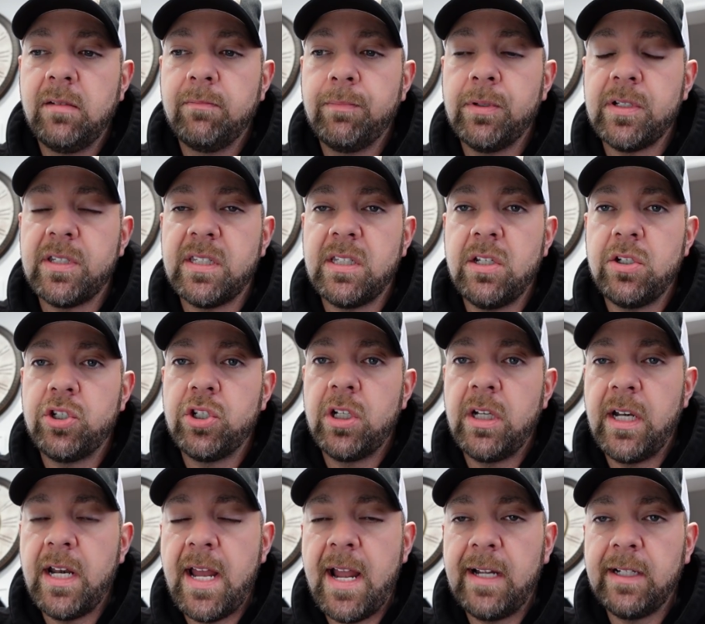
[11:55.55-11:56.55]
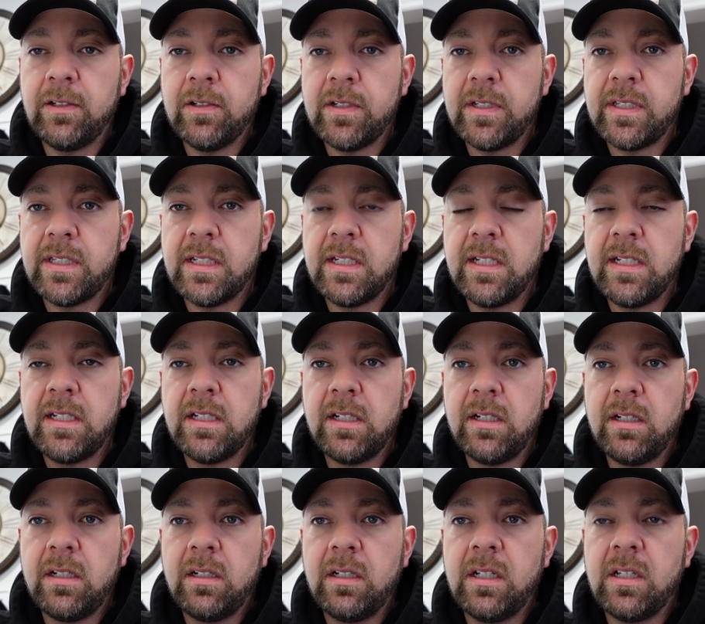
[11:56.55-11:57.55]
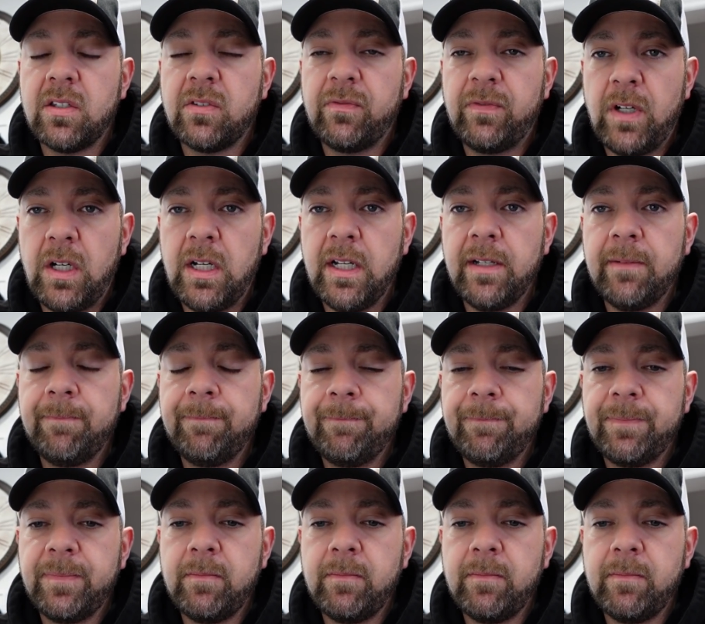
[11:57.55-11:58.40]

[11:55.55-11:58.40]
precision and accuracy is fun,